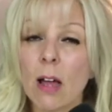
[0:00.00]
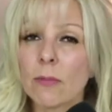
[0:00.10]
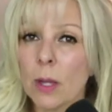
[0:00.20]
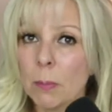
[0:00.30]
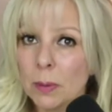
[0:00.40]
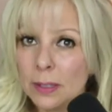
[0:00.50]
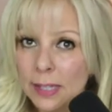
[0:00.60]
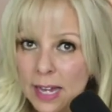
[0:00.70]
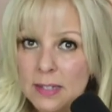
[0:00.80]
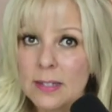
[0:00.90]
of the
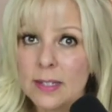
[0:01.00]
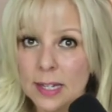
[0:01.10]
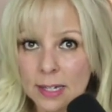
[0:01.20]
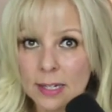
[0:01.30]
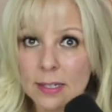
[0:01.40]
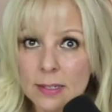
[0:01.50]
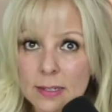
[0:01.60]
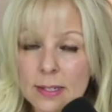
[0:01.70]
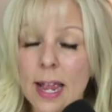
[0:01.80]
blessings